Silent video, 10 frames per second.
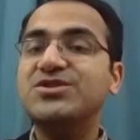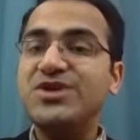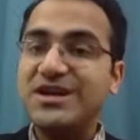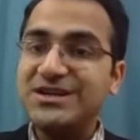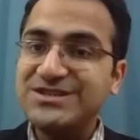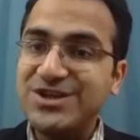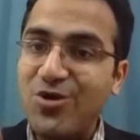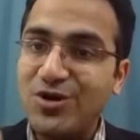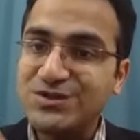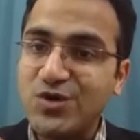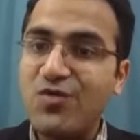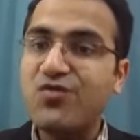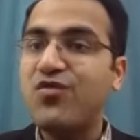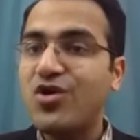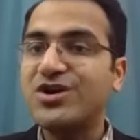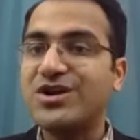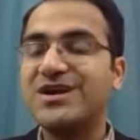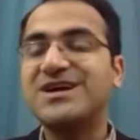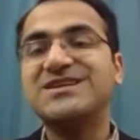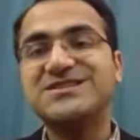there is loss of
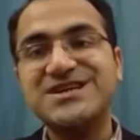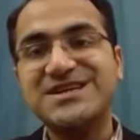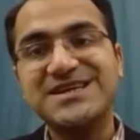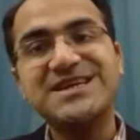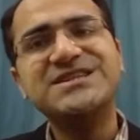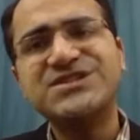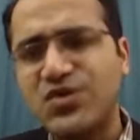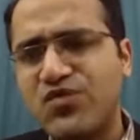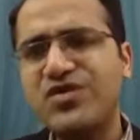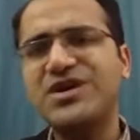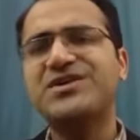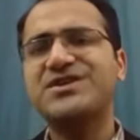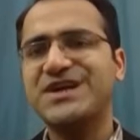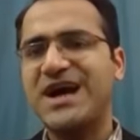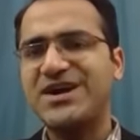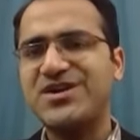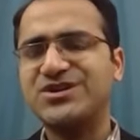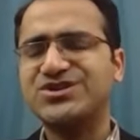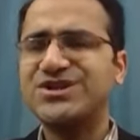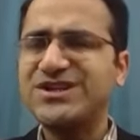water resulting in severe
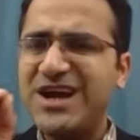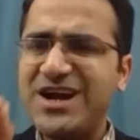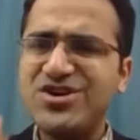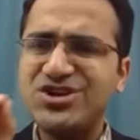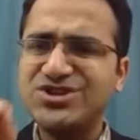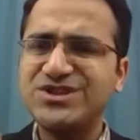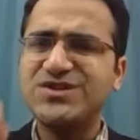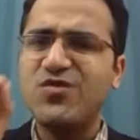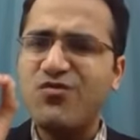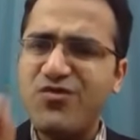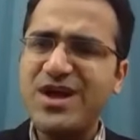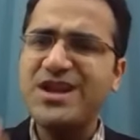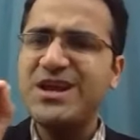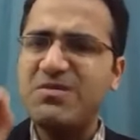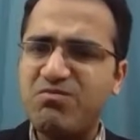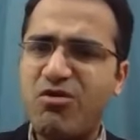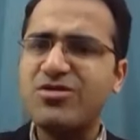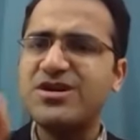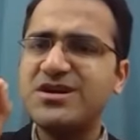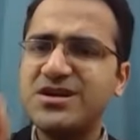dehydration. Dehydration is a very
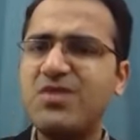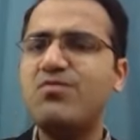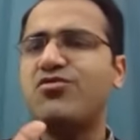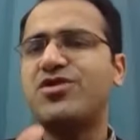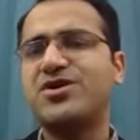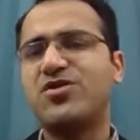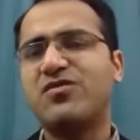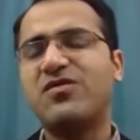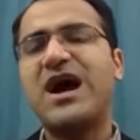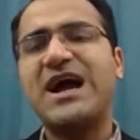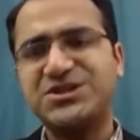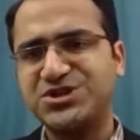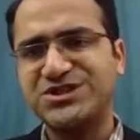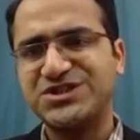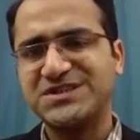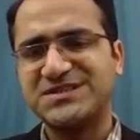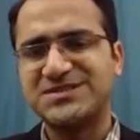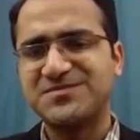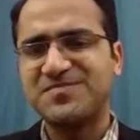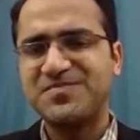important component of
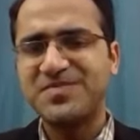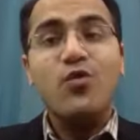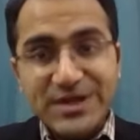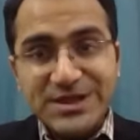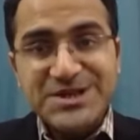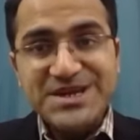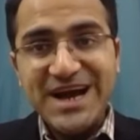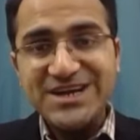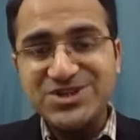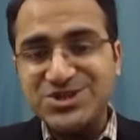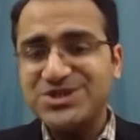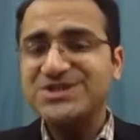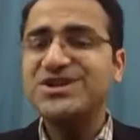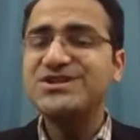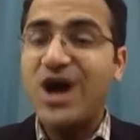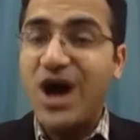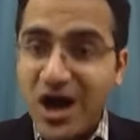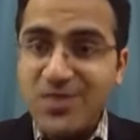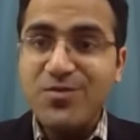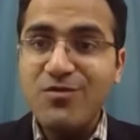HHS. With dehydration, there is
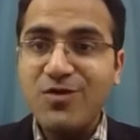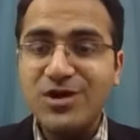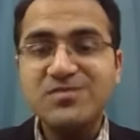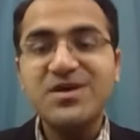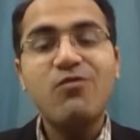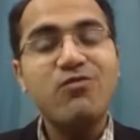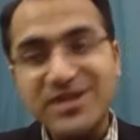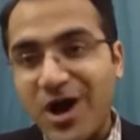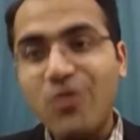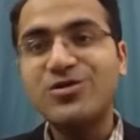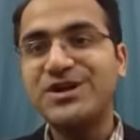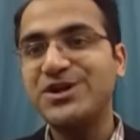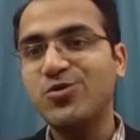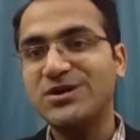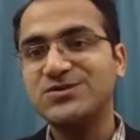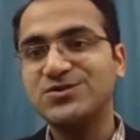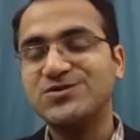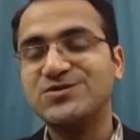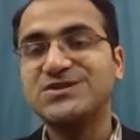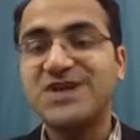hypovolemia without
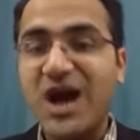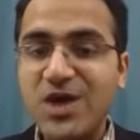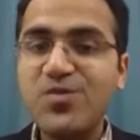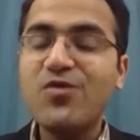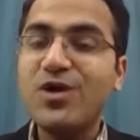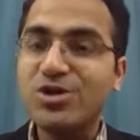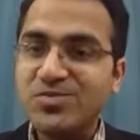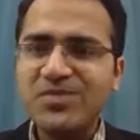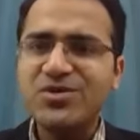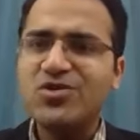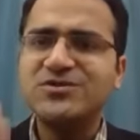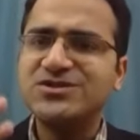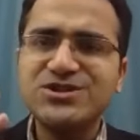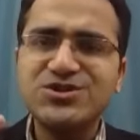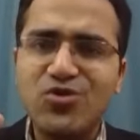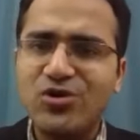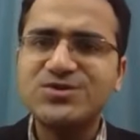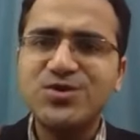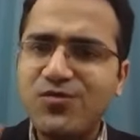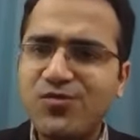ketoacidosis. Hypovolemia because there is
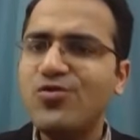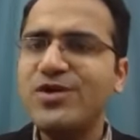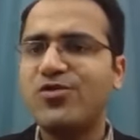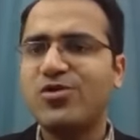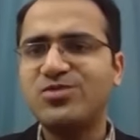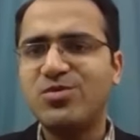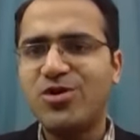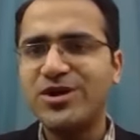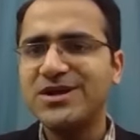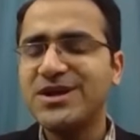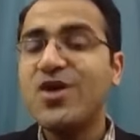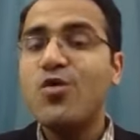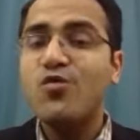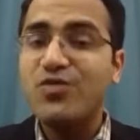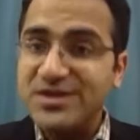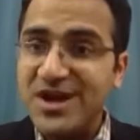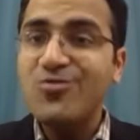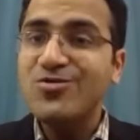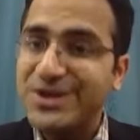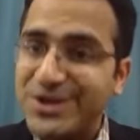loss of fluid from the body
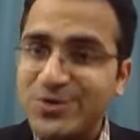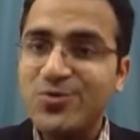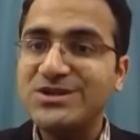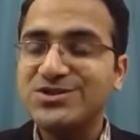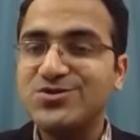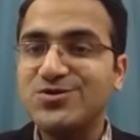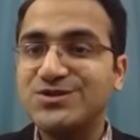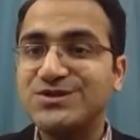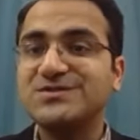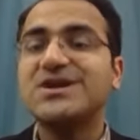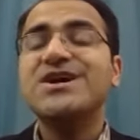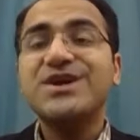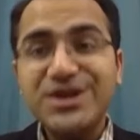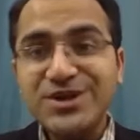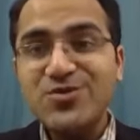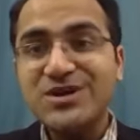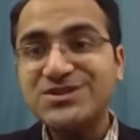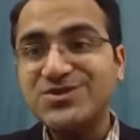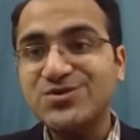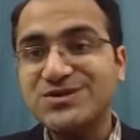without ketoacidosis.
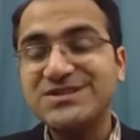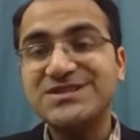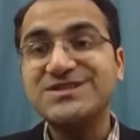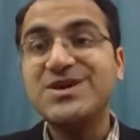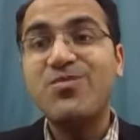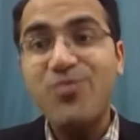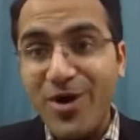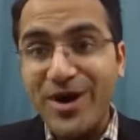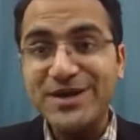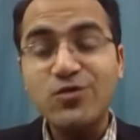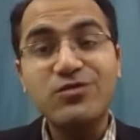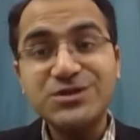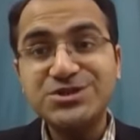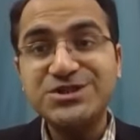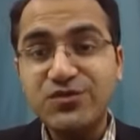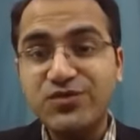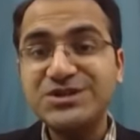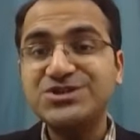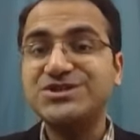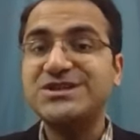Ketoacidosis is a point which
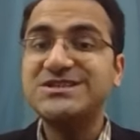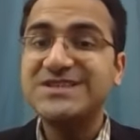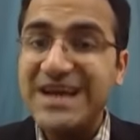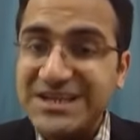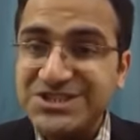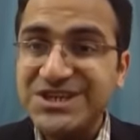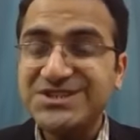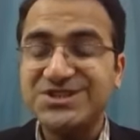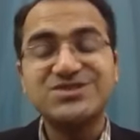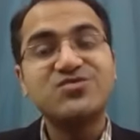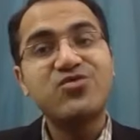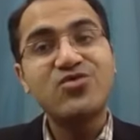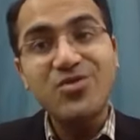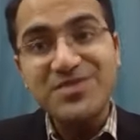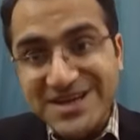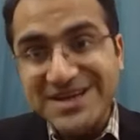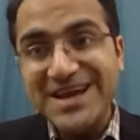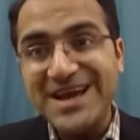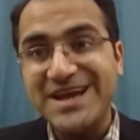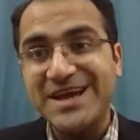differentiates HHS from
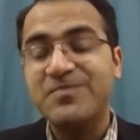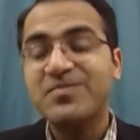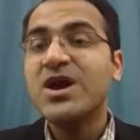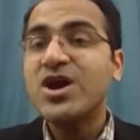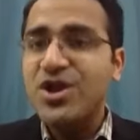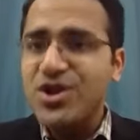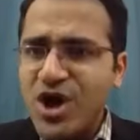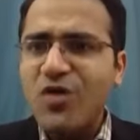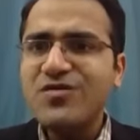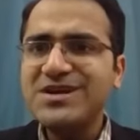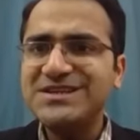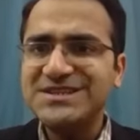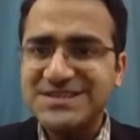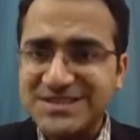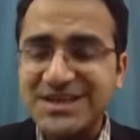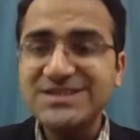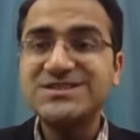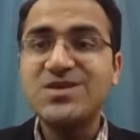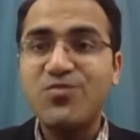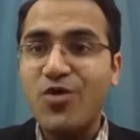DKA. Now we'll discuss
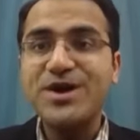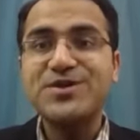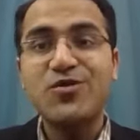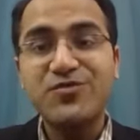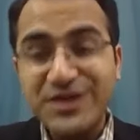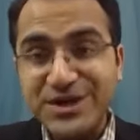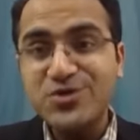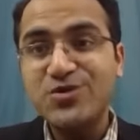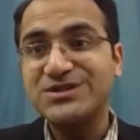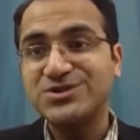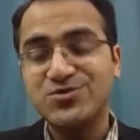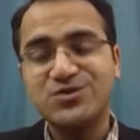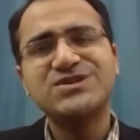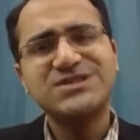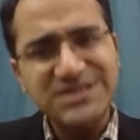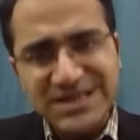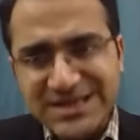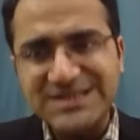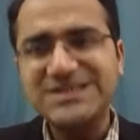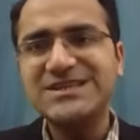the point of ketoacidosis
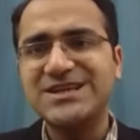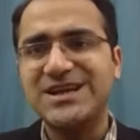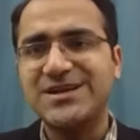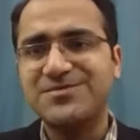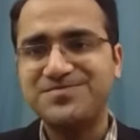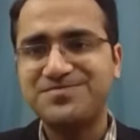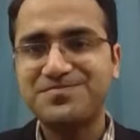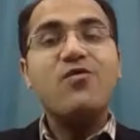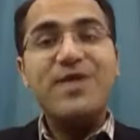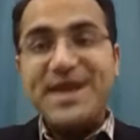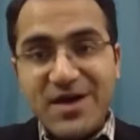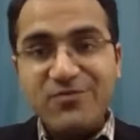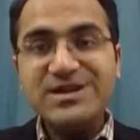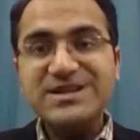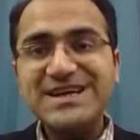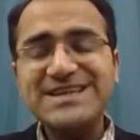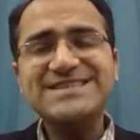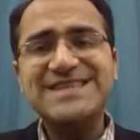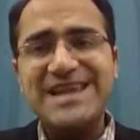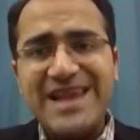in detail whenever there
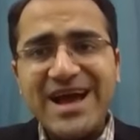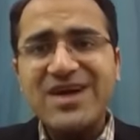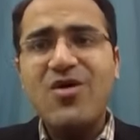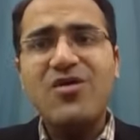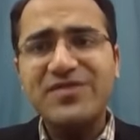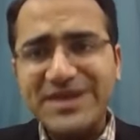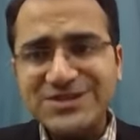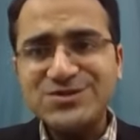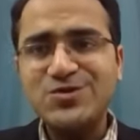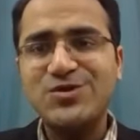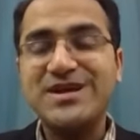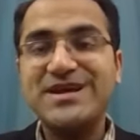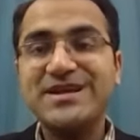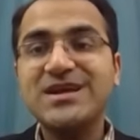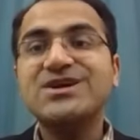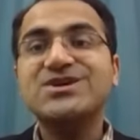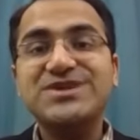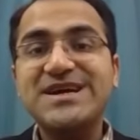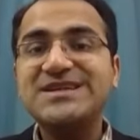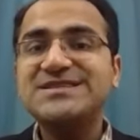is lack of insulin
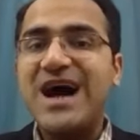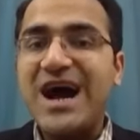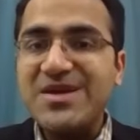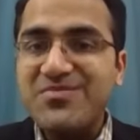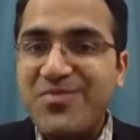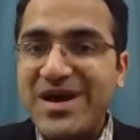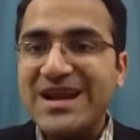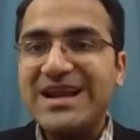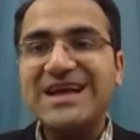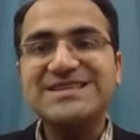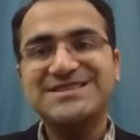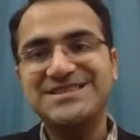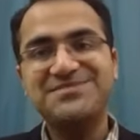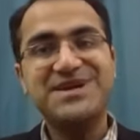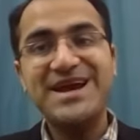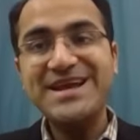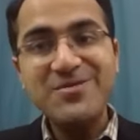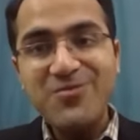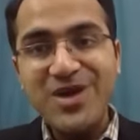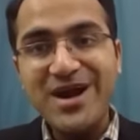there is hyperglycemia
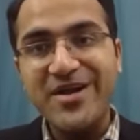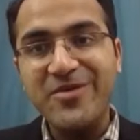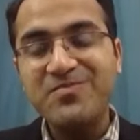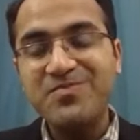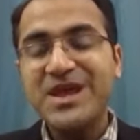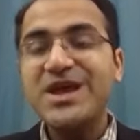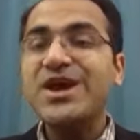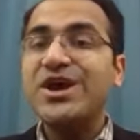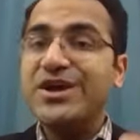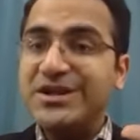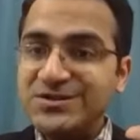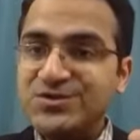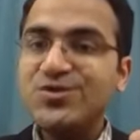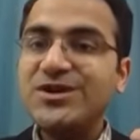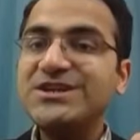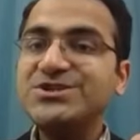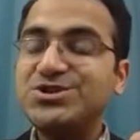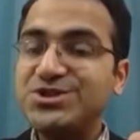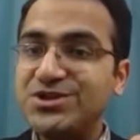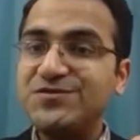in blood insulin
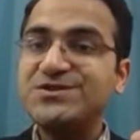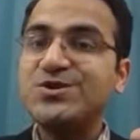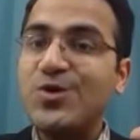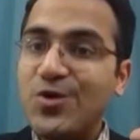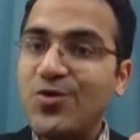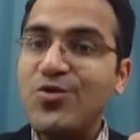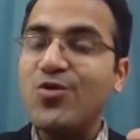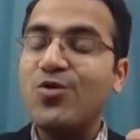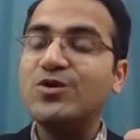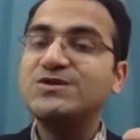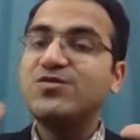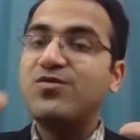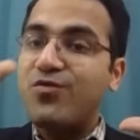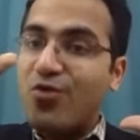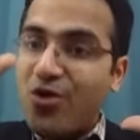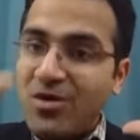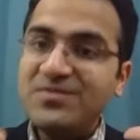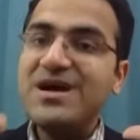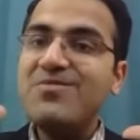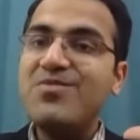shifts glucose from
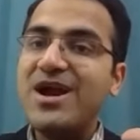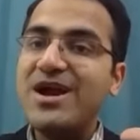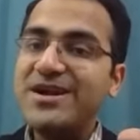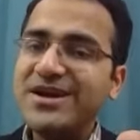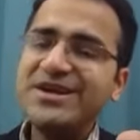the blood